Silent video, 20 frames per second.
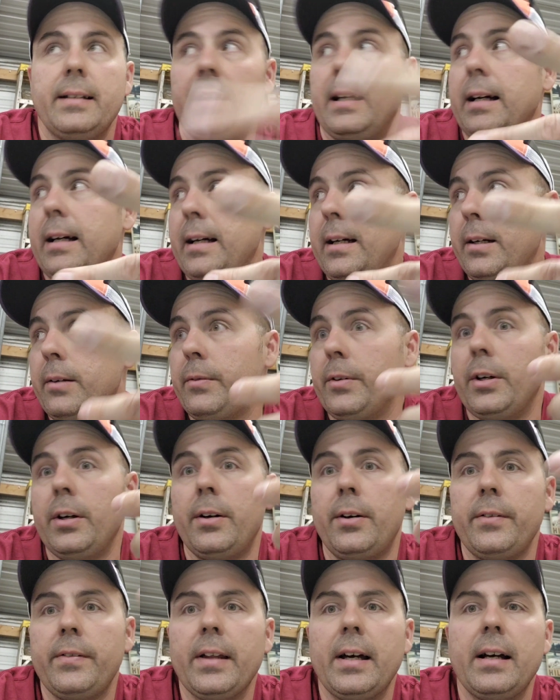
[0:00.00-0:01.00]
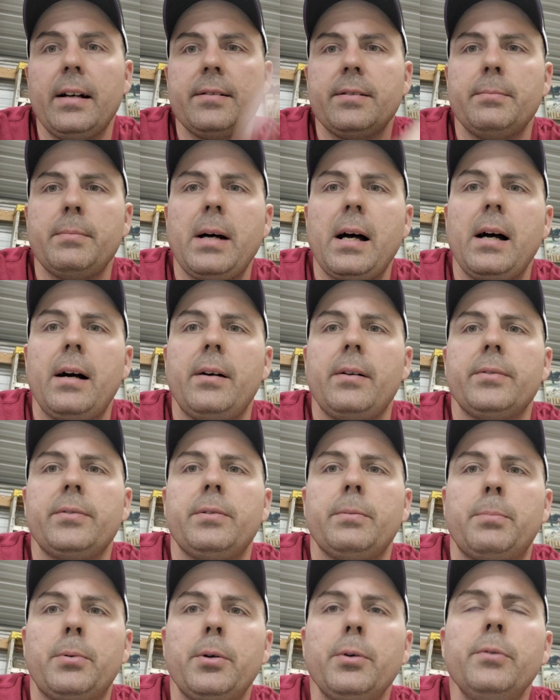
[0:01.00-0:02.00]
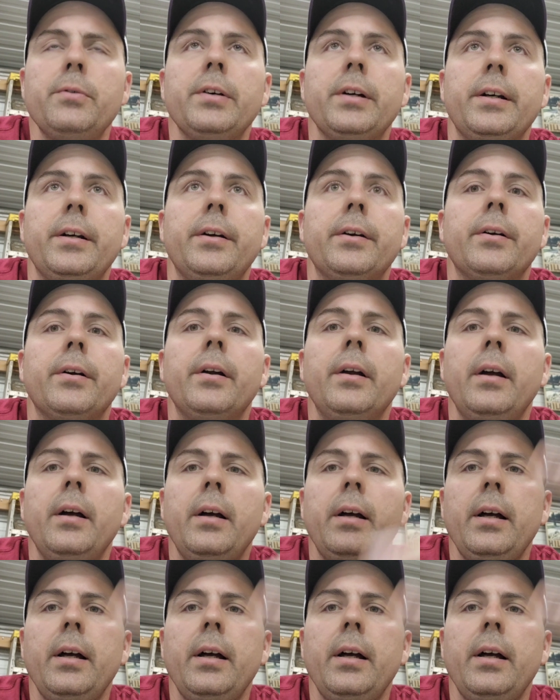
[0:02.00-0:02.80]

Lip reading: and I have 100,000 miles to prove it here,